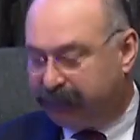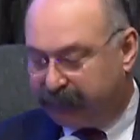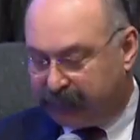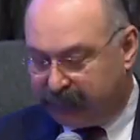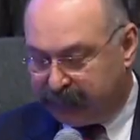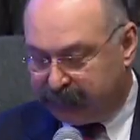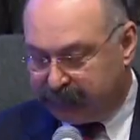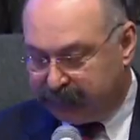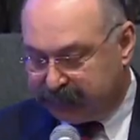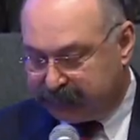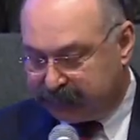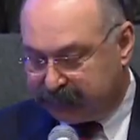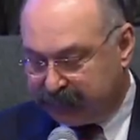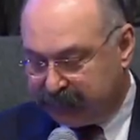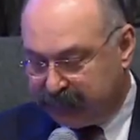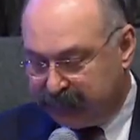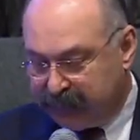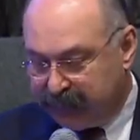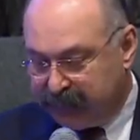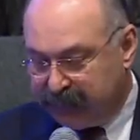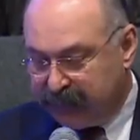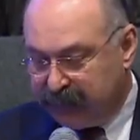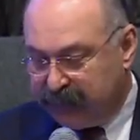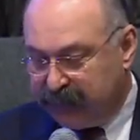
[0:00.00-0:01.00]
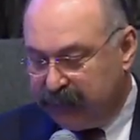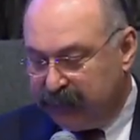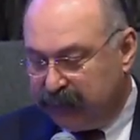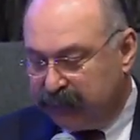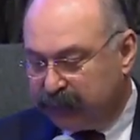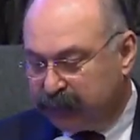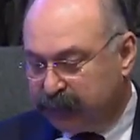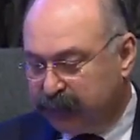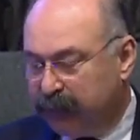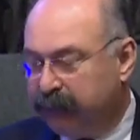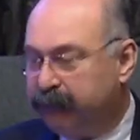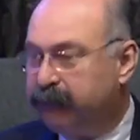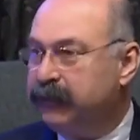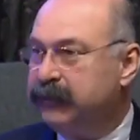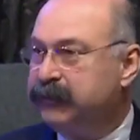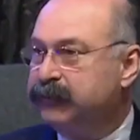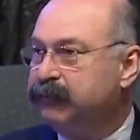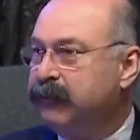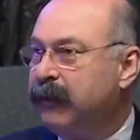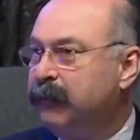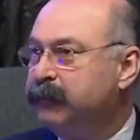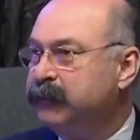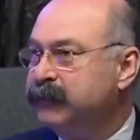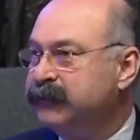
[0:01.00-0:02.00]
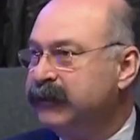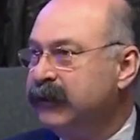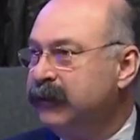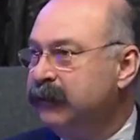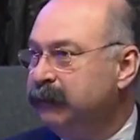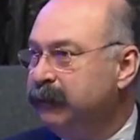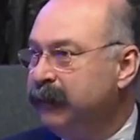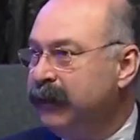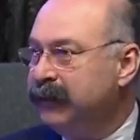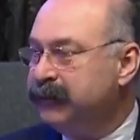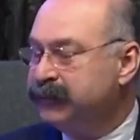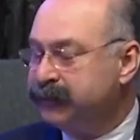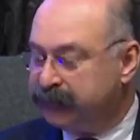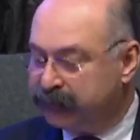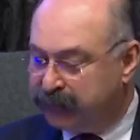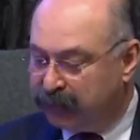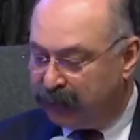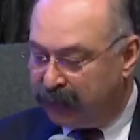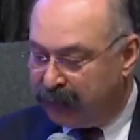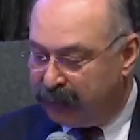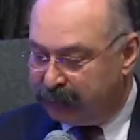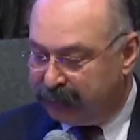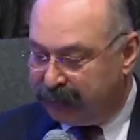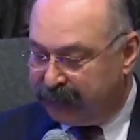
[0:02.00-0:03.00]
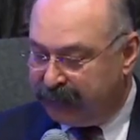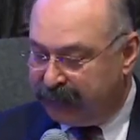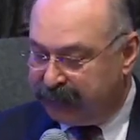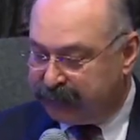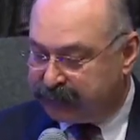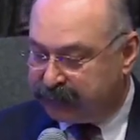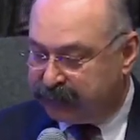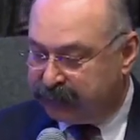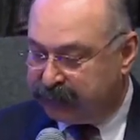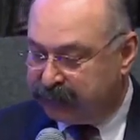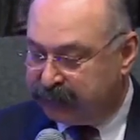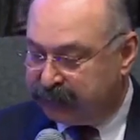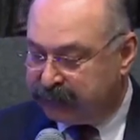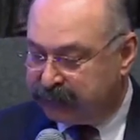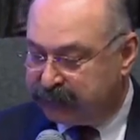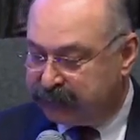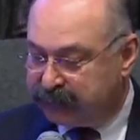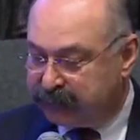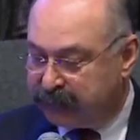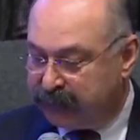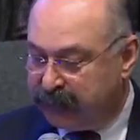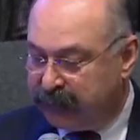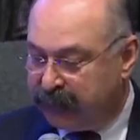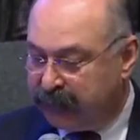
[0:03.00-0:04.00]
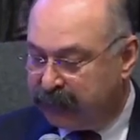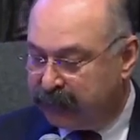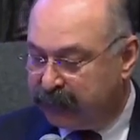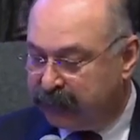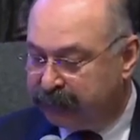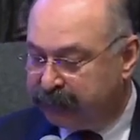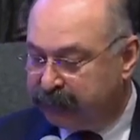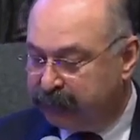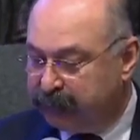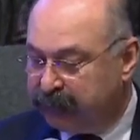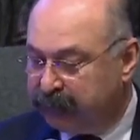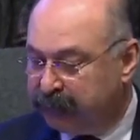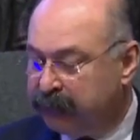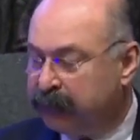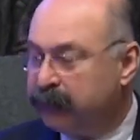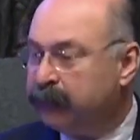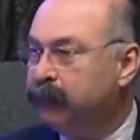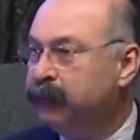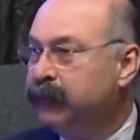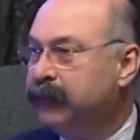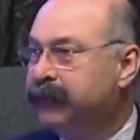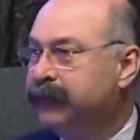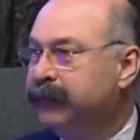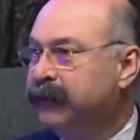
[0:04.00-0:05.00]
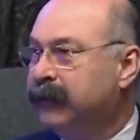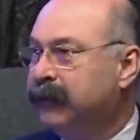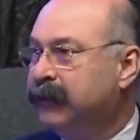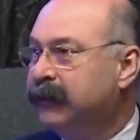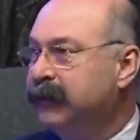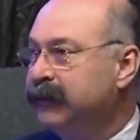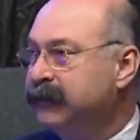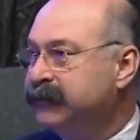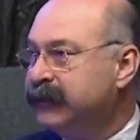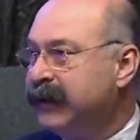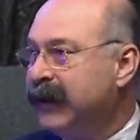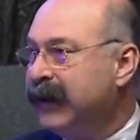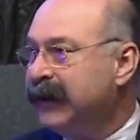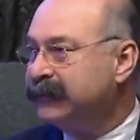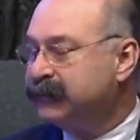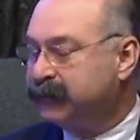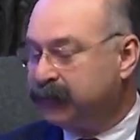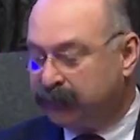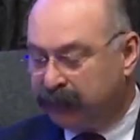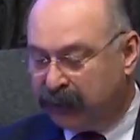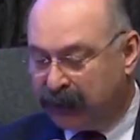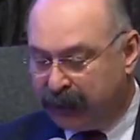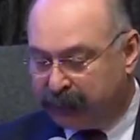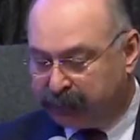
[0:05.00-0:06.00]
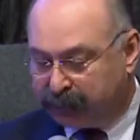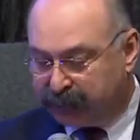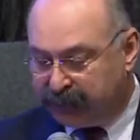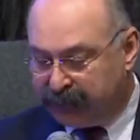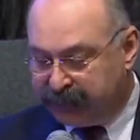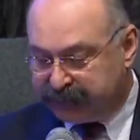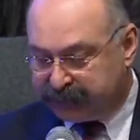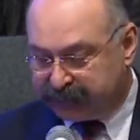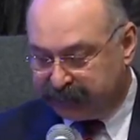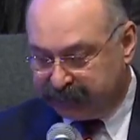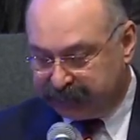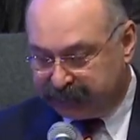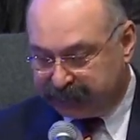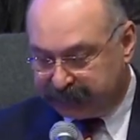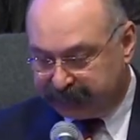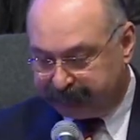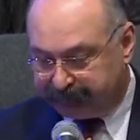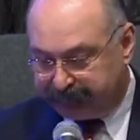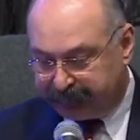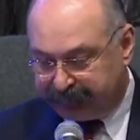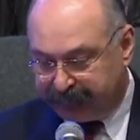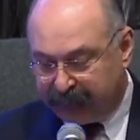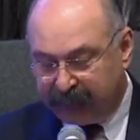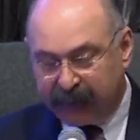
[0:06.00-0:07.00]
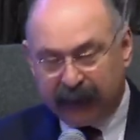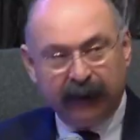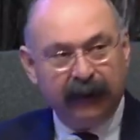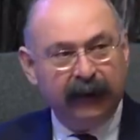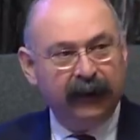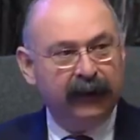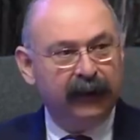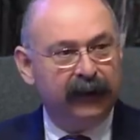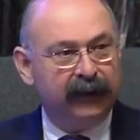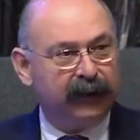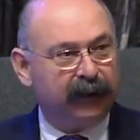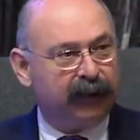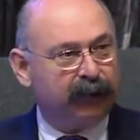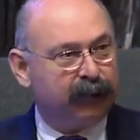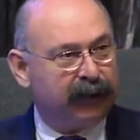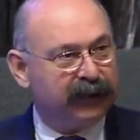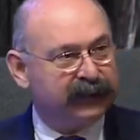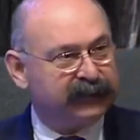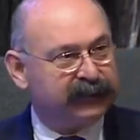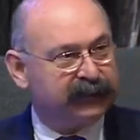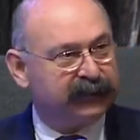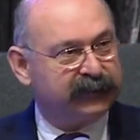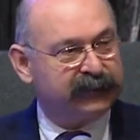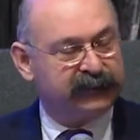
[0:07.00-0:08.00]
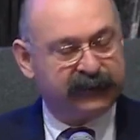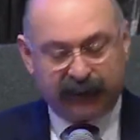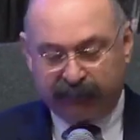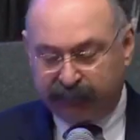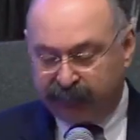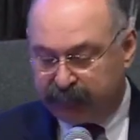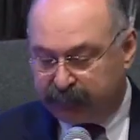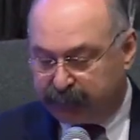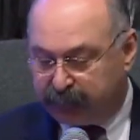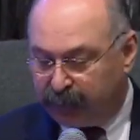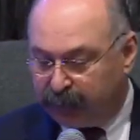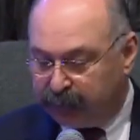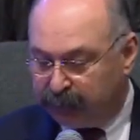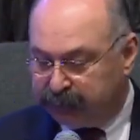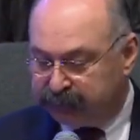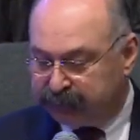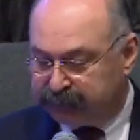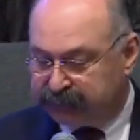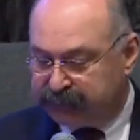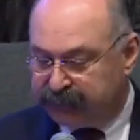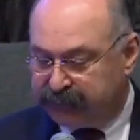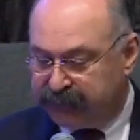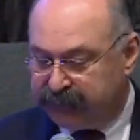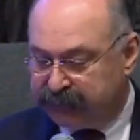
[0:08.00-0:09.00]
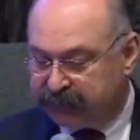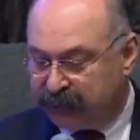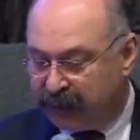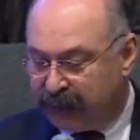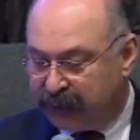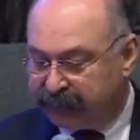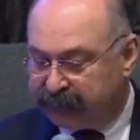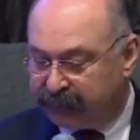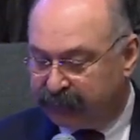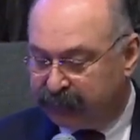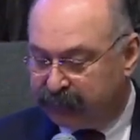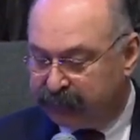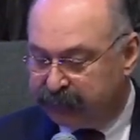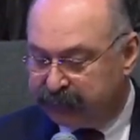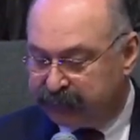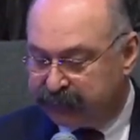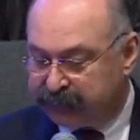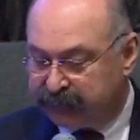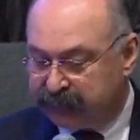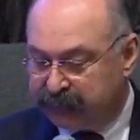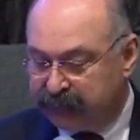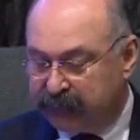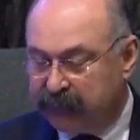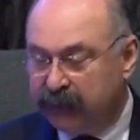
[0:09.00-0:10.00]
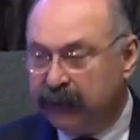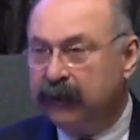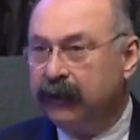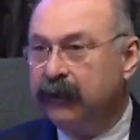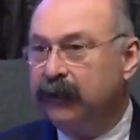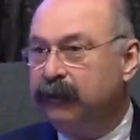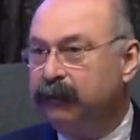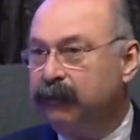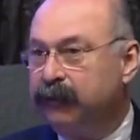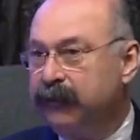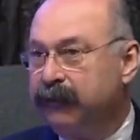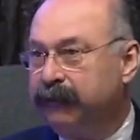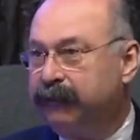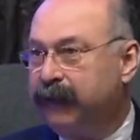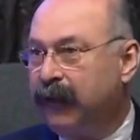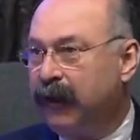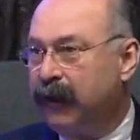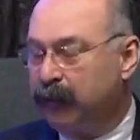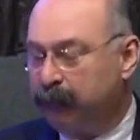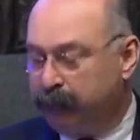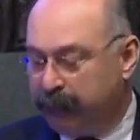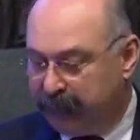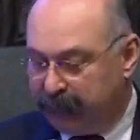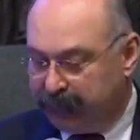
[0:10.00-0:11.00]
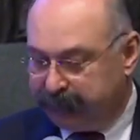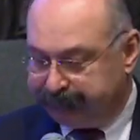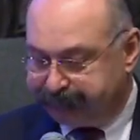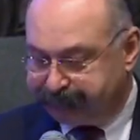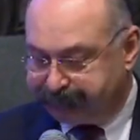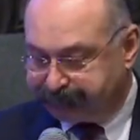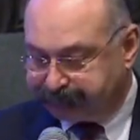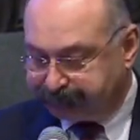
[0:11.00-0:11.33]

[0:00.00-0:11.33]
firms, 2 of which represent major denominations and are familiar with ecclesiastical operations. The questions that were posed to these law firms were the following.